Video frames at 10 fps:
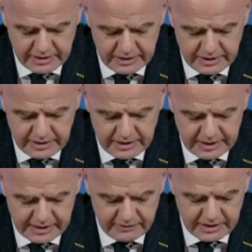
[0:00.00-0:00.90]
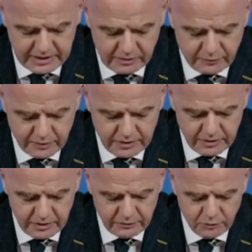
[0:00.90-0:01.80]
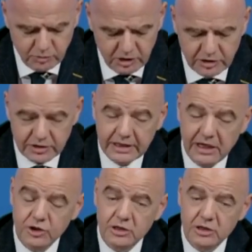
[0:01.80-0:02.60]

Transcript: in the activities of the football association.